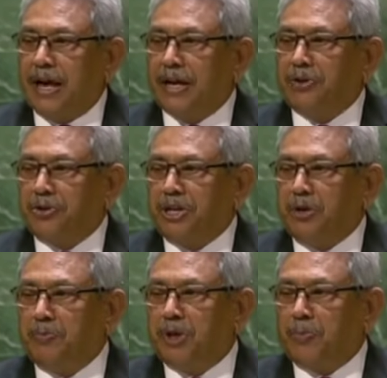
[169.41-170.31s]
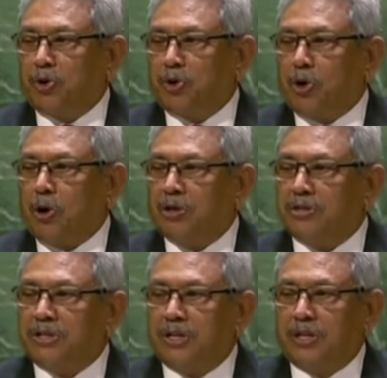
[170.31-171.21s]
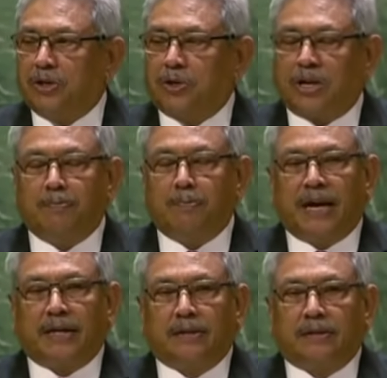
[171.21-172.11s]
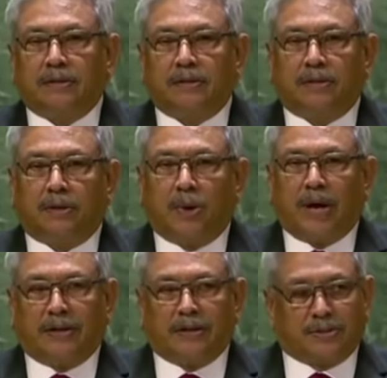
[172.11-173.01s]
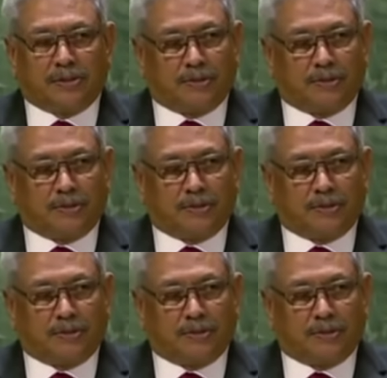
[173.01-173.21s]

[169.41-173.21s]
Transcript: and treatment protocols to combat the virus.